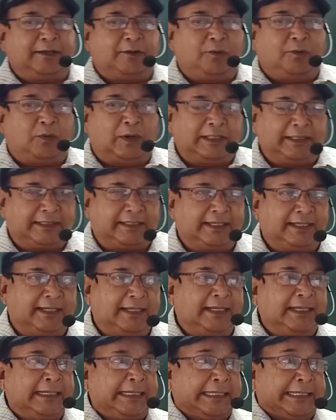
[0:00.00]
One
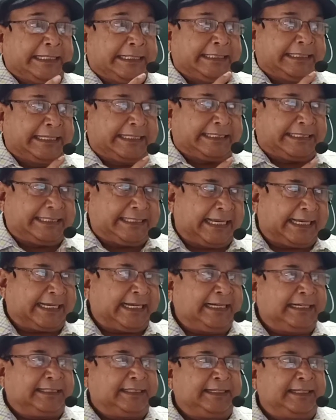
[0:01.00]
thing. The
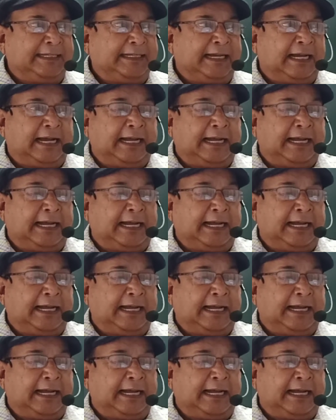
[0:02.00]
second thing,